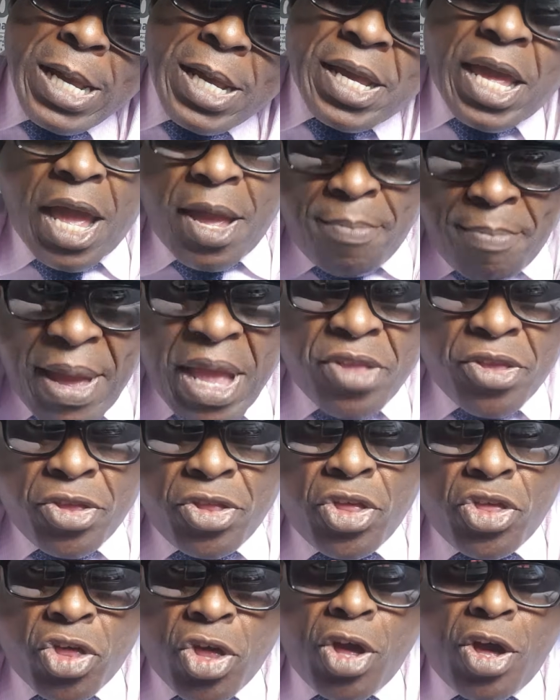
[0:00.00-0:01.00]
came back to
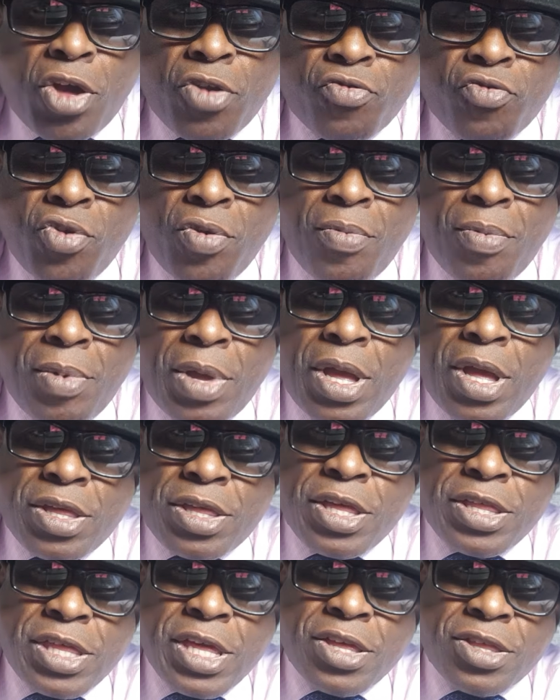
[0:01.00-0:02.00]
the charge room. I
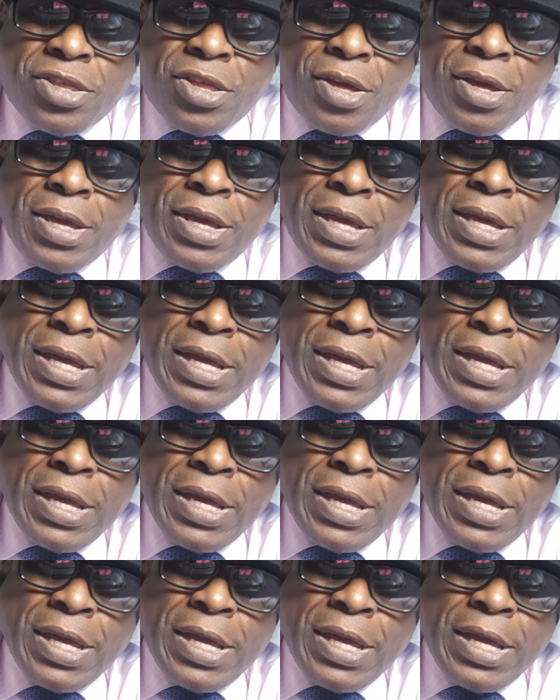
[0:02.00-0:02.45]
said, yes, sir.